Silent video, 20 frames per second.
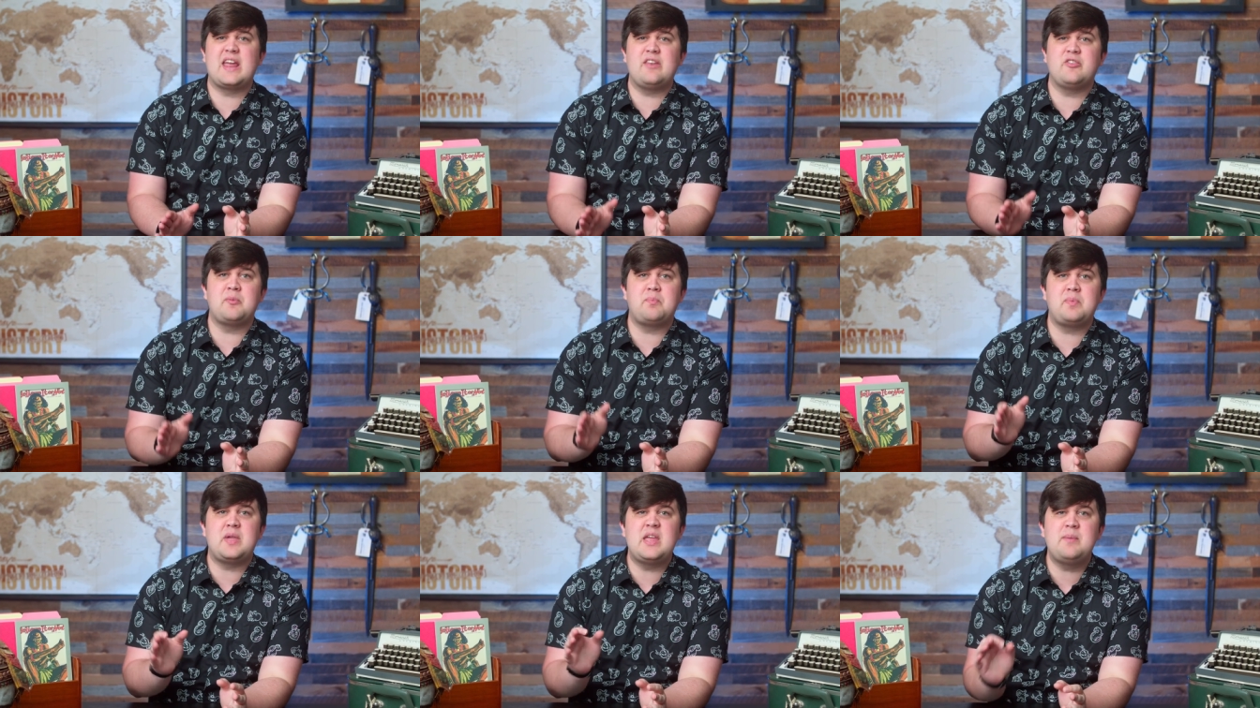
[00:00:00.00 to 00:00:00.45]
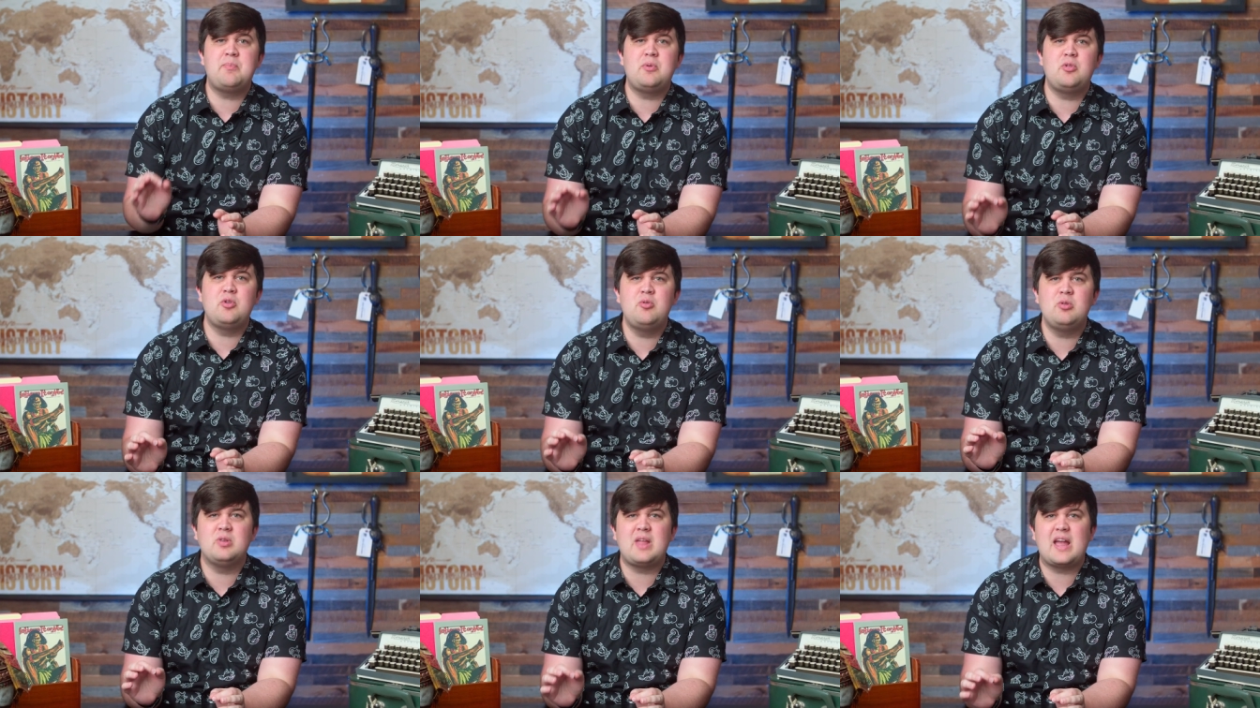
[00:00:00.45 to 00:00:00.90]
and the
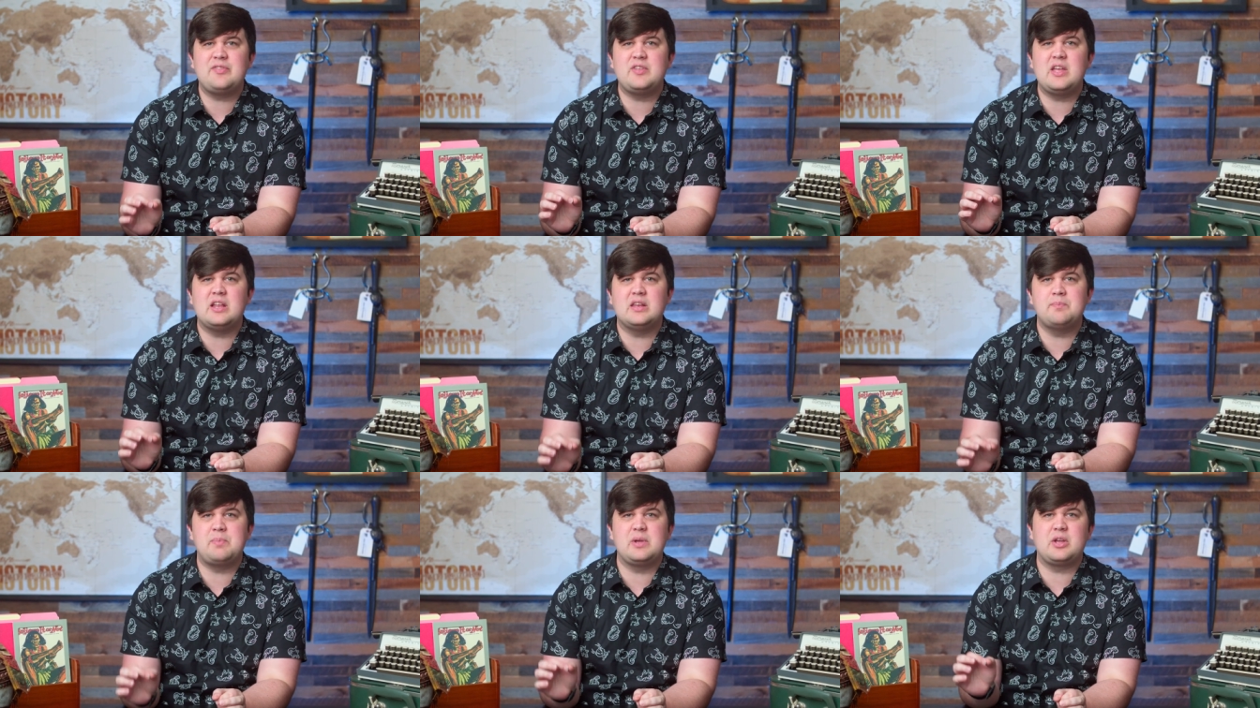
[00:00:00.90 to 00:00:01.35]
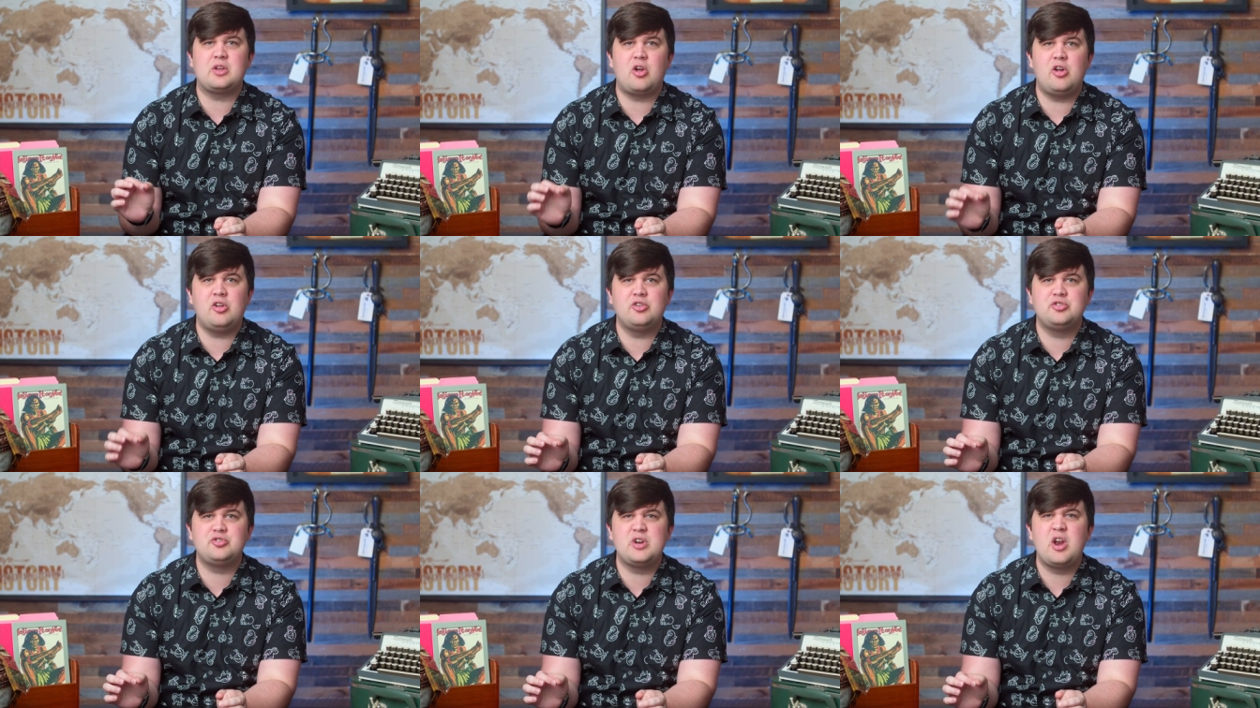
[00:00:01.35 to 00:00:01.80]
people who light the Olympic
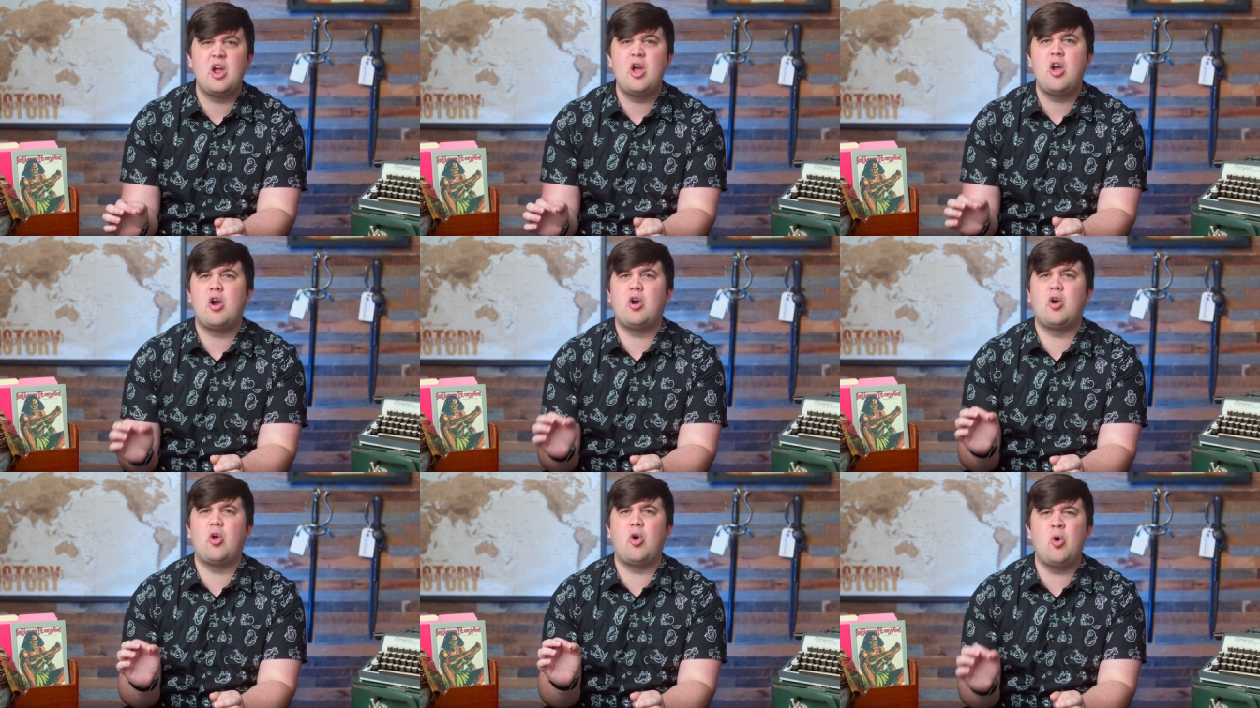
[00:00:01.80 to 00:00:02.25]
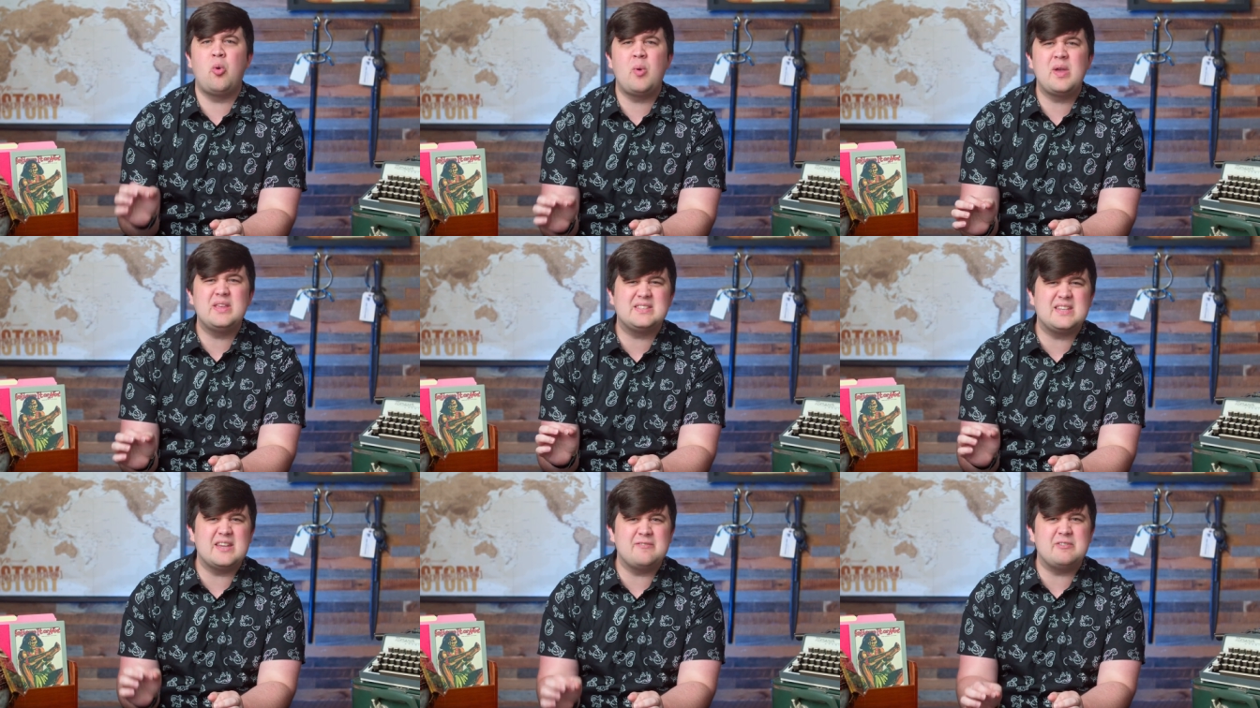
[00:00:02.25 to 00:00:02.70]
cauldron are
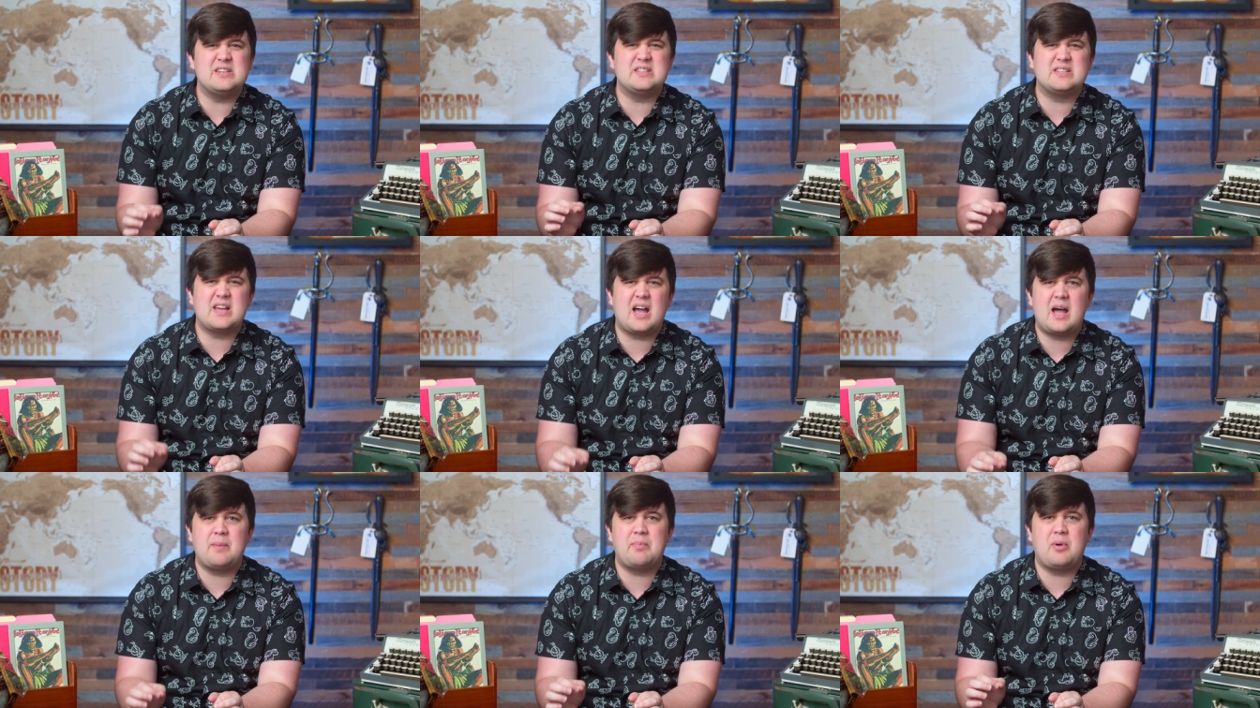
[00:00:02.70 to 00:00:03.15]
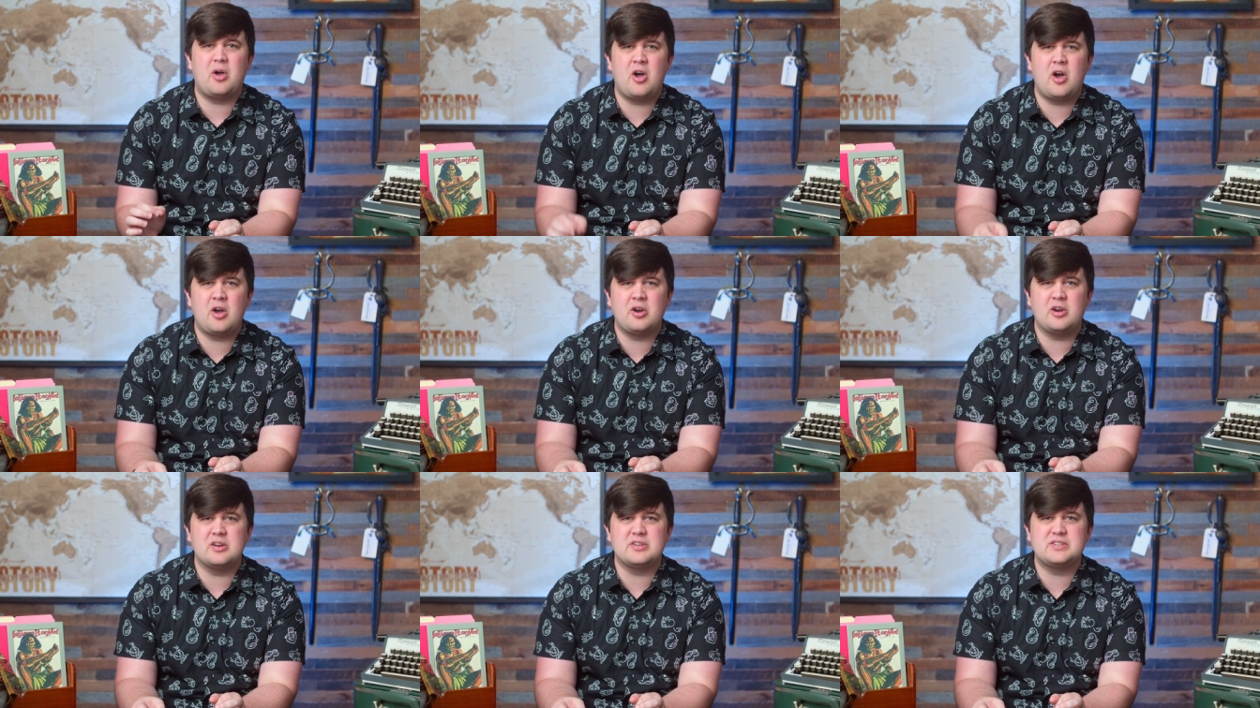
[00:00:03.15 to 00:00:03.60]
always given top
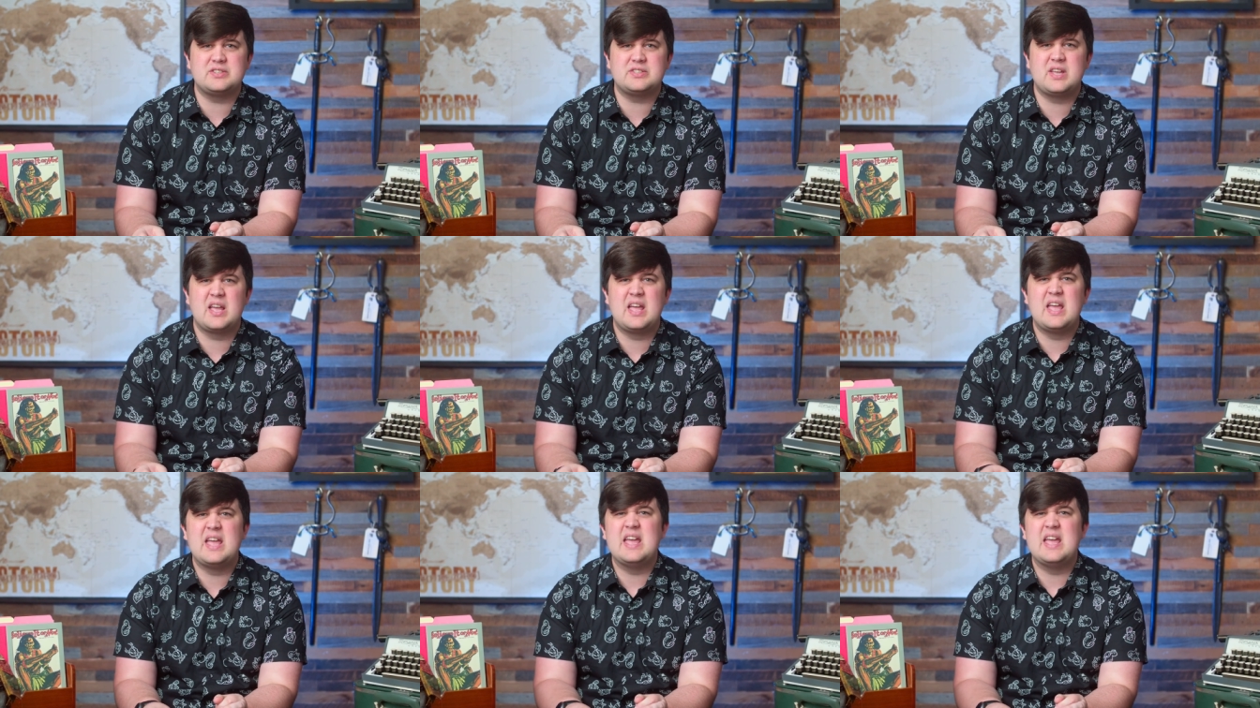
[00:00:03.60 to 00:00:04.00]
honors.